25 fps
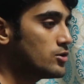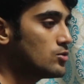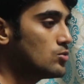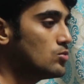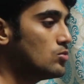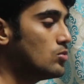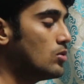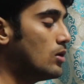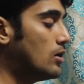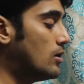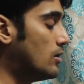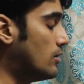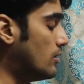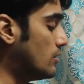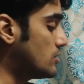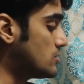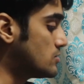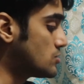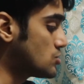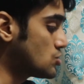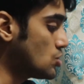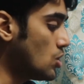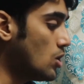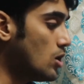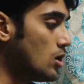to a
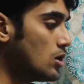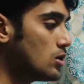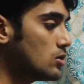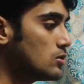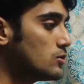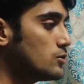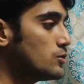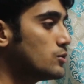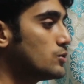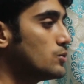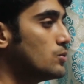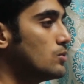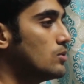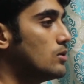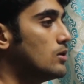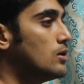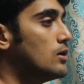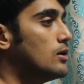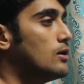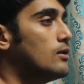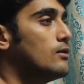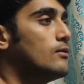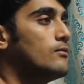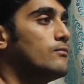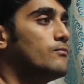song to
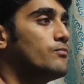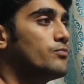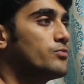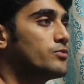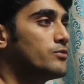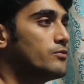a